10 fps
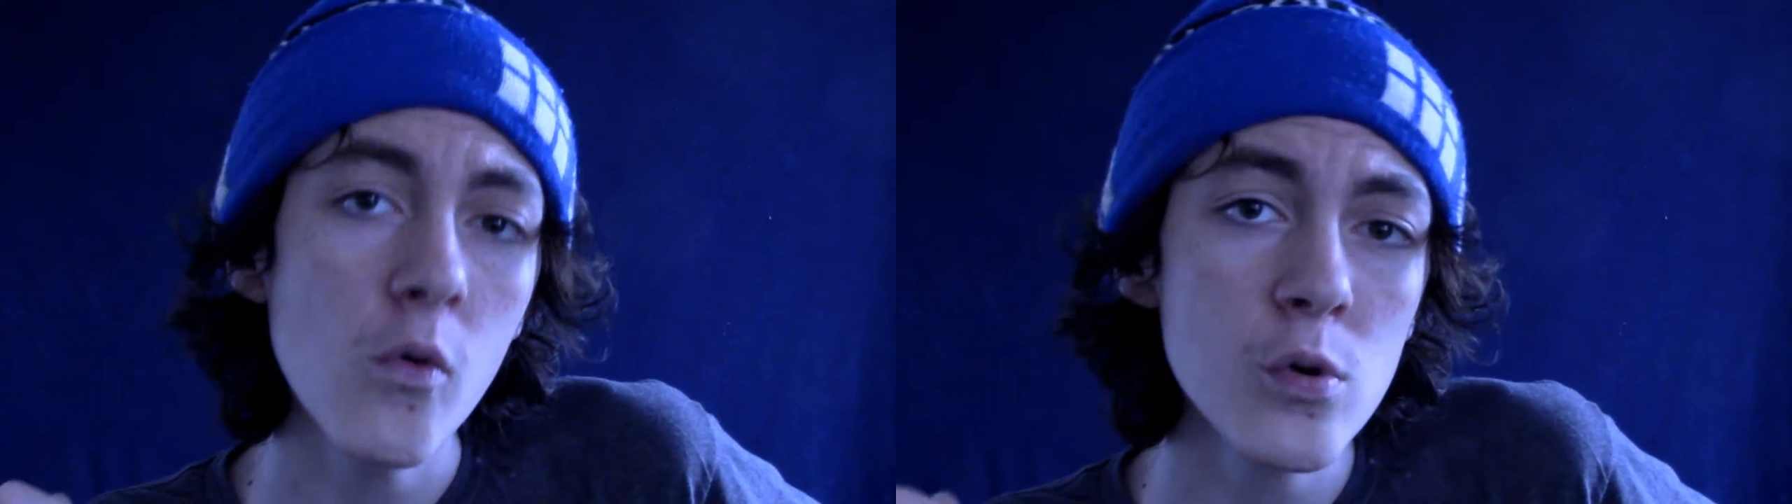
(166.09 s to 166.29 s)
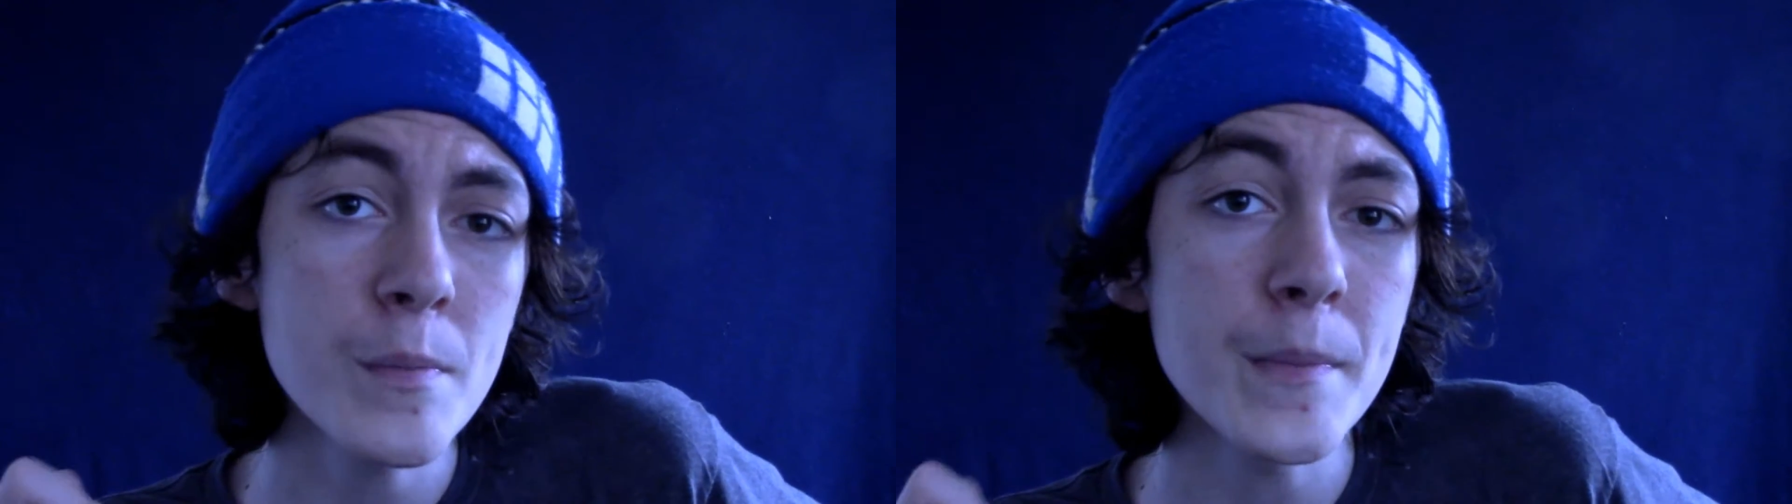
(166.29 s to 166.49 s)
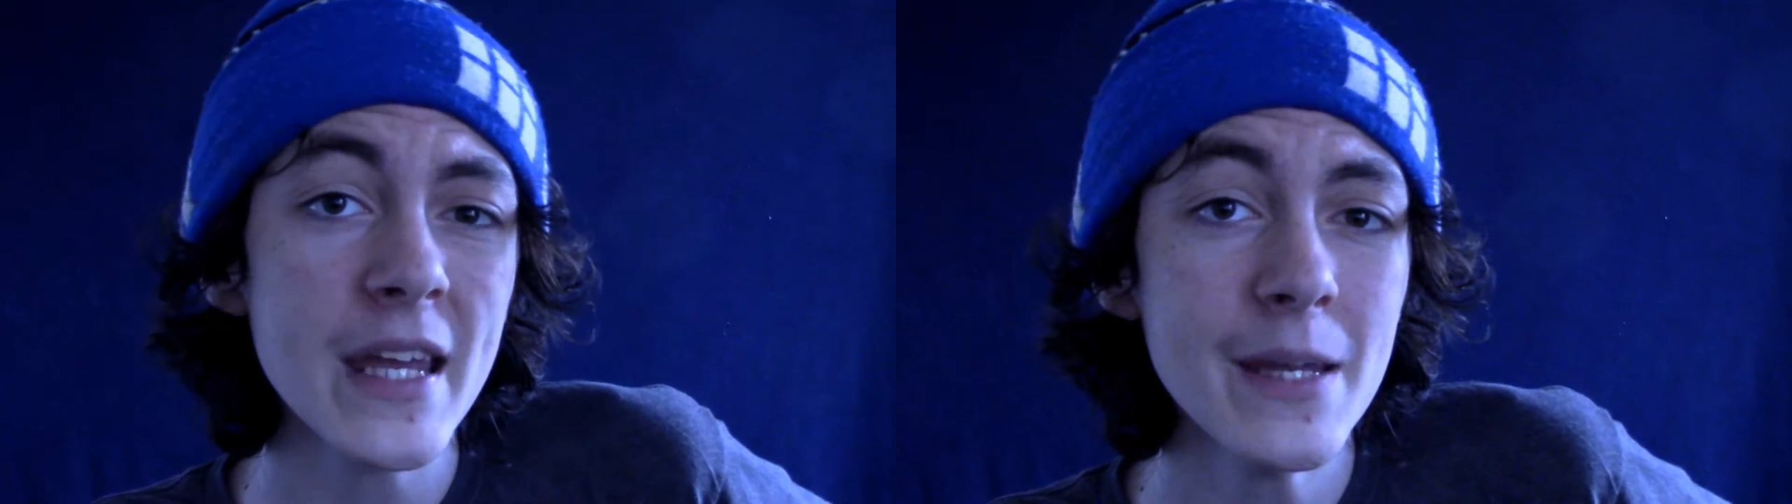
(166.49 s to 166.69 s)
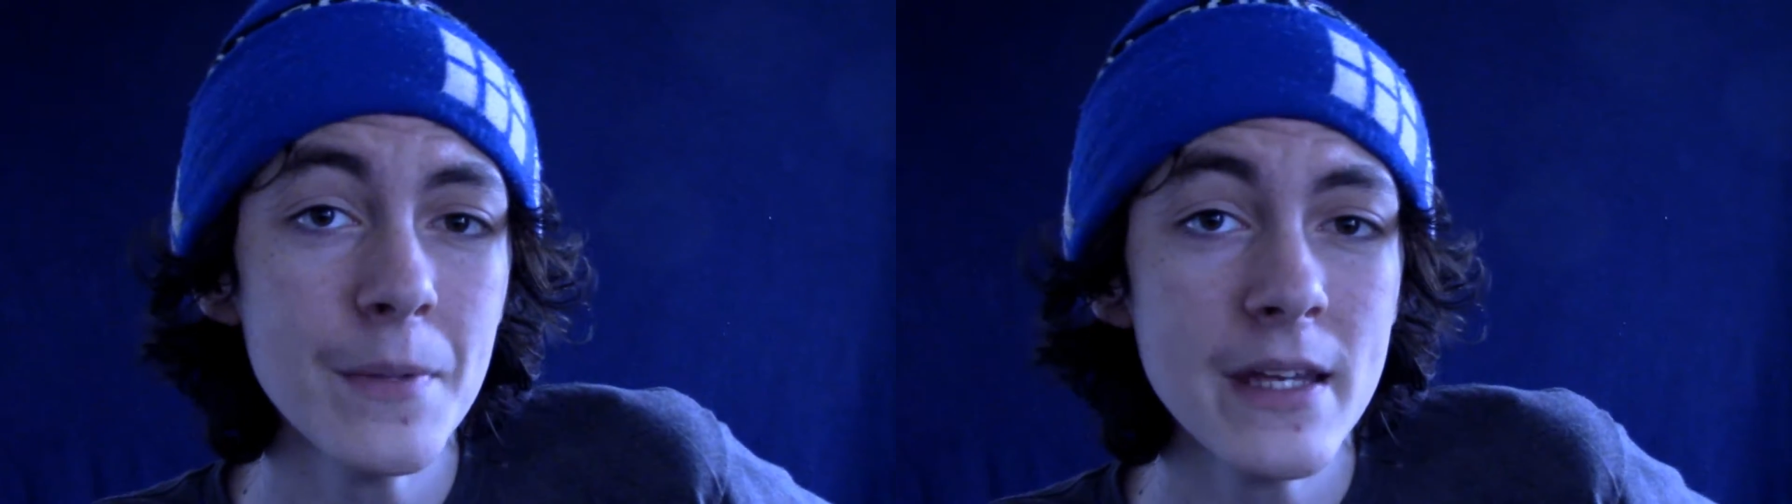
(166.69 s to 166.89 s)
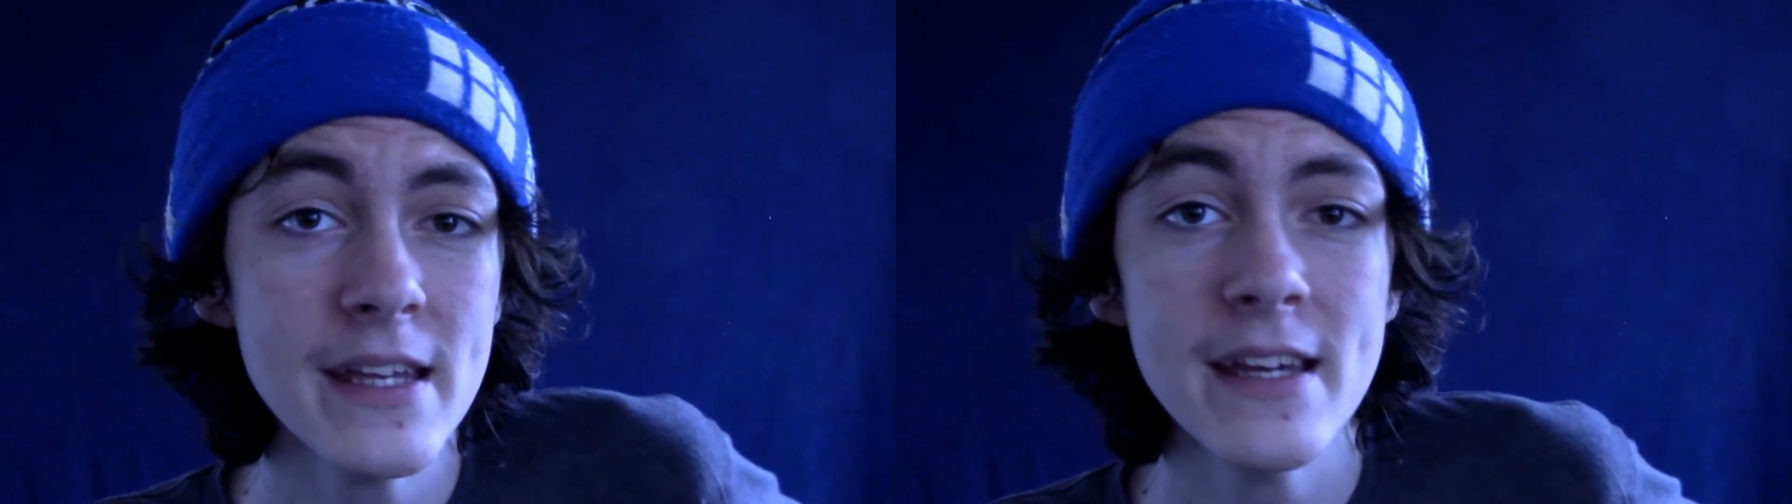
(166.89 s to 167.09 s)
Or
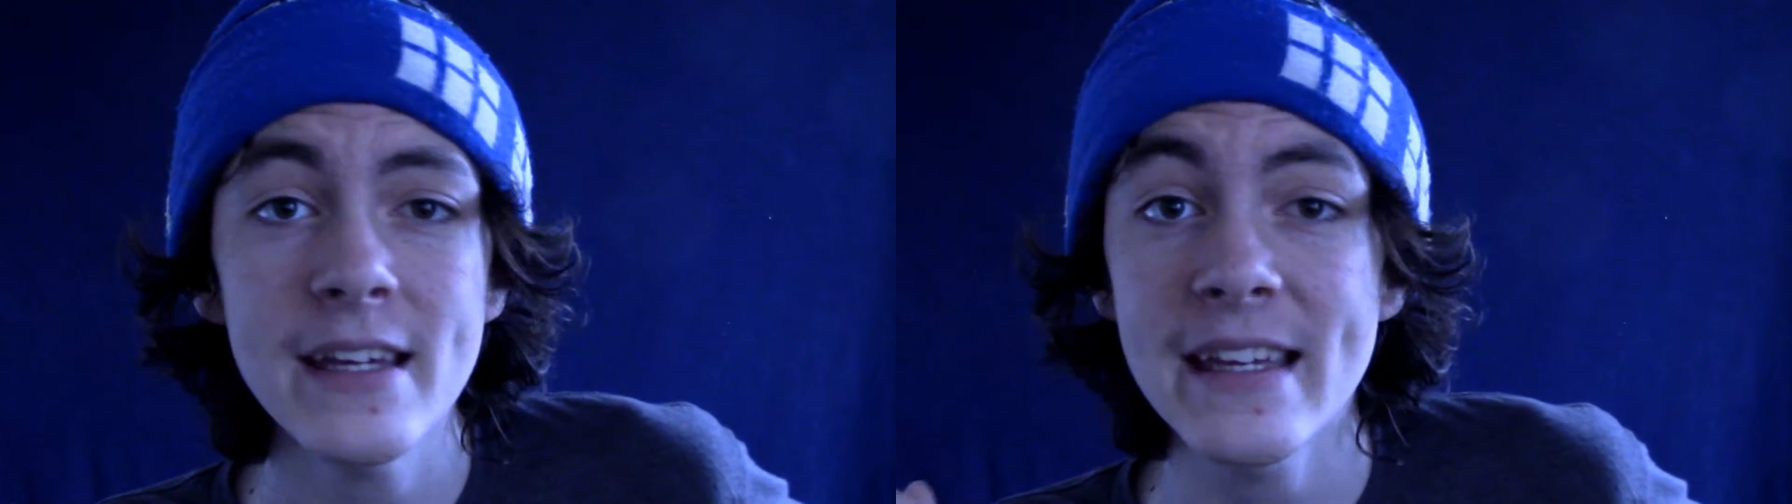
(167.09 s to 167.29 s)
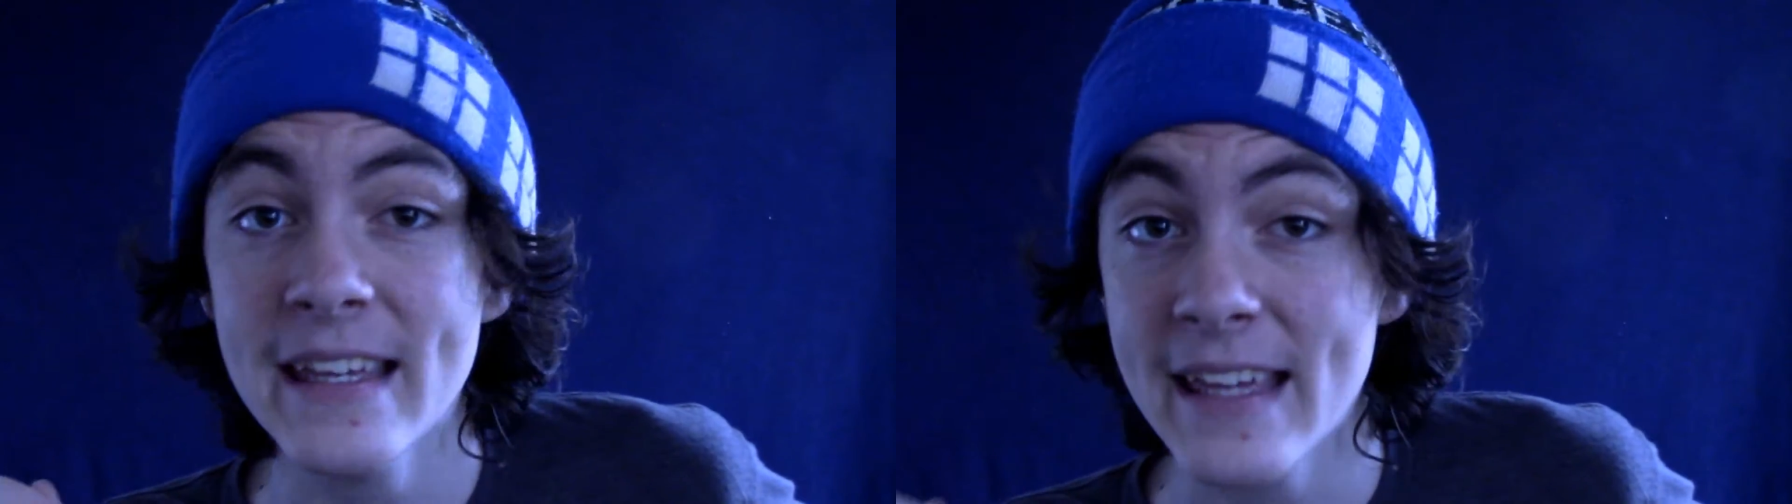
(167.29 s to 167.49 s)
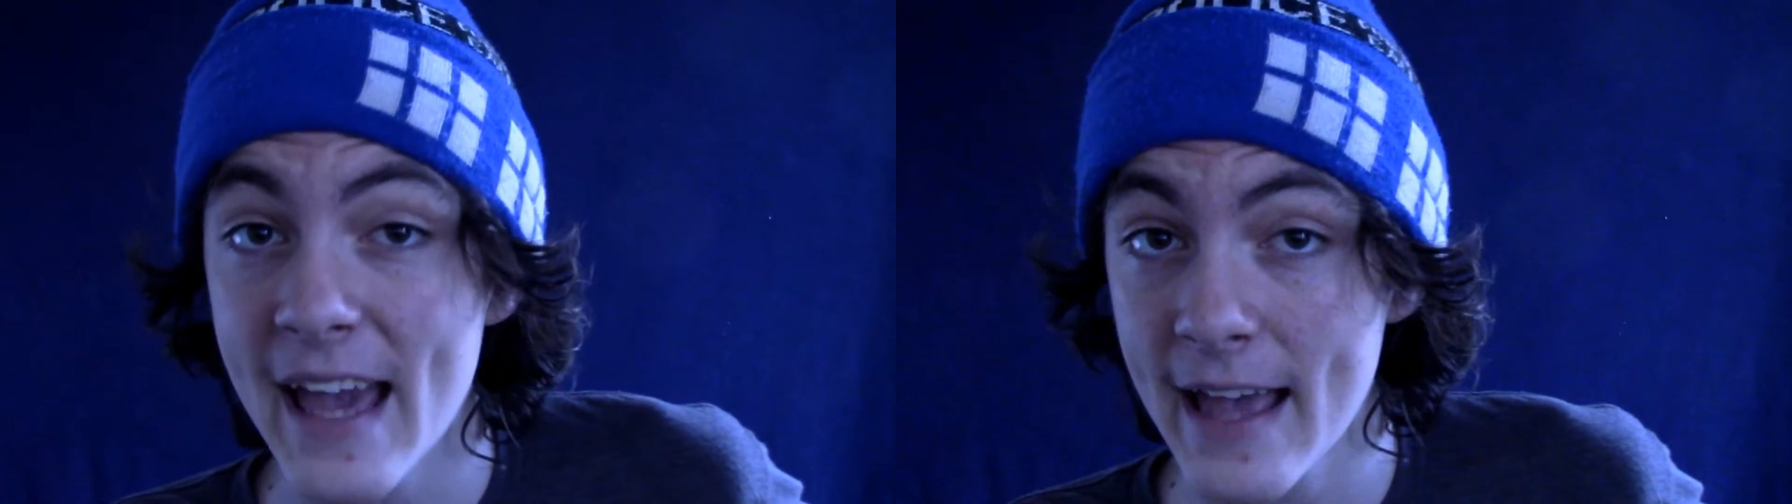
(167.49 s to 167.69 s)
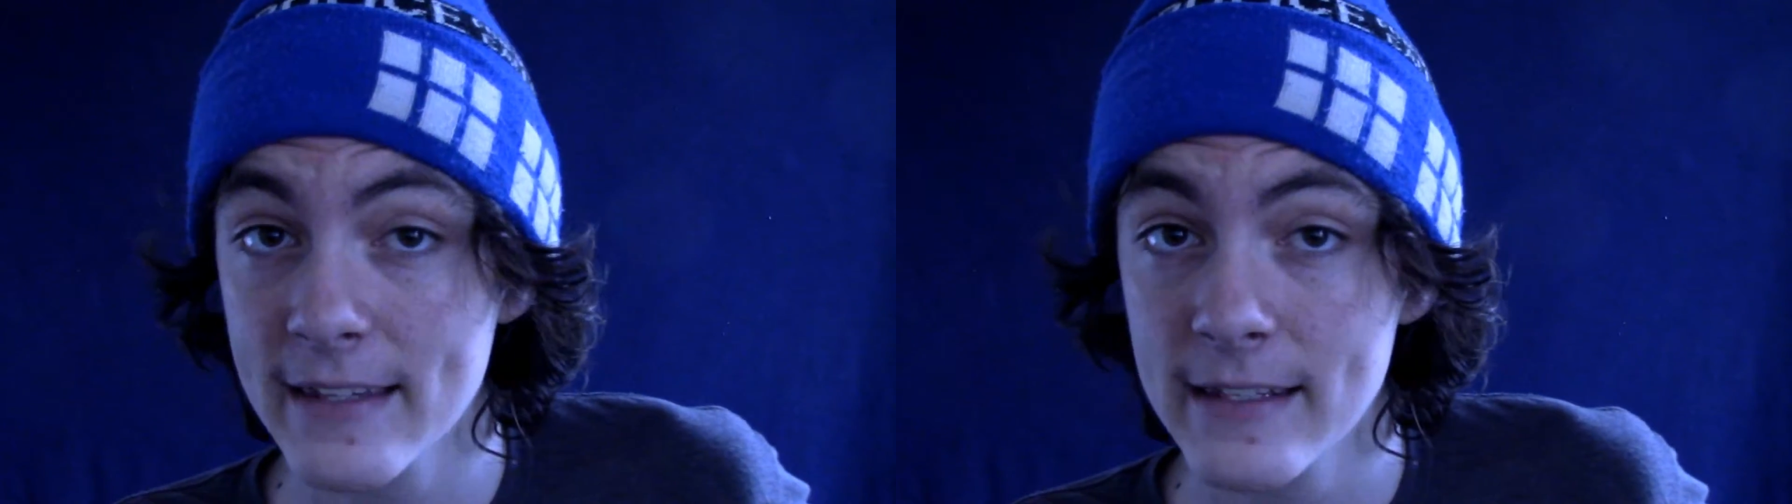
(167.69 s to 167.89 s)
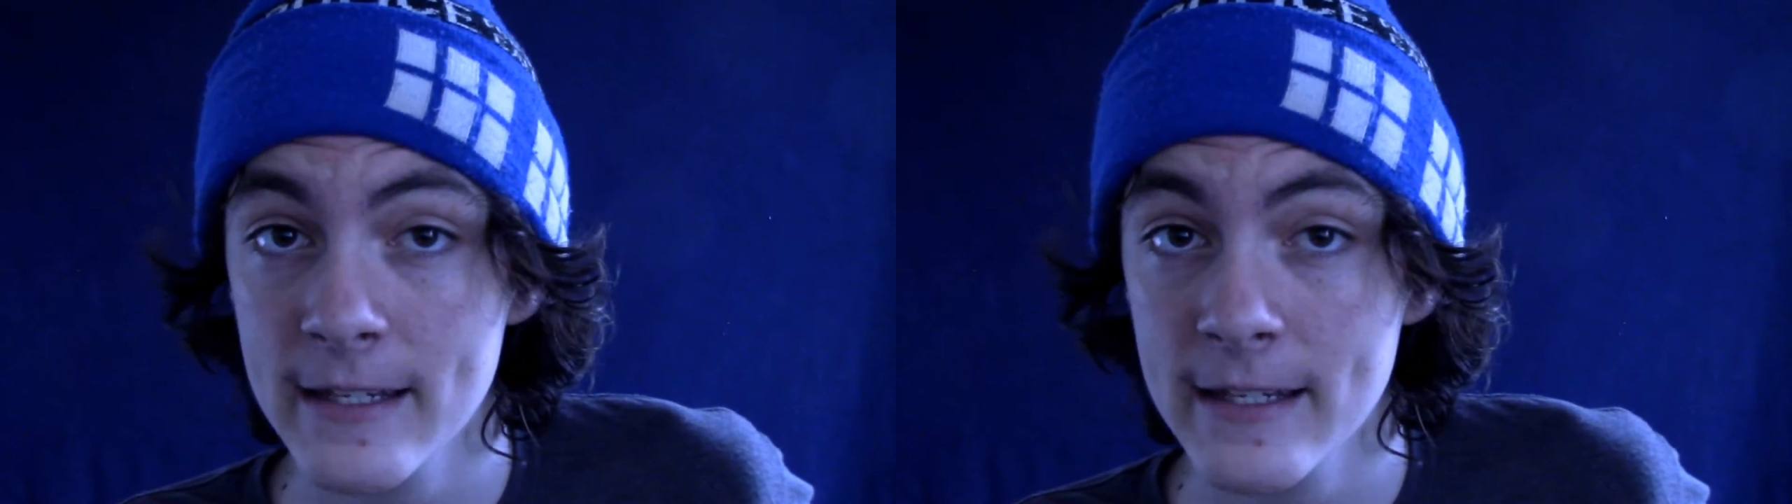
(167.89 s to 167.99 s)
maybe yes.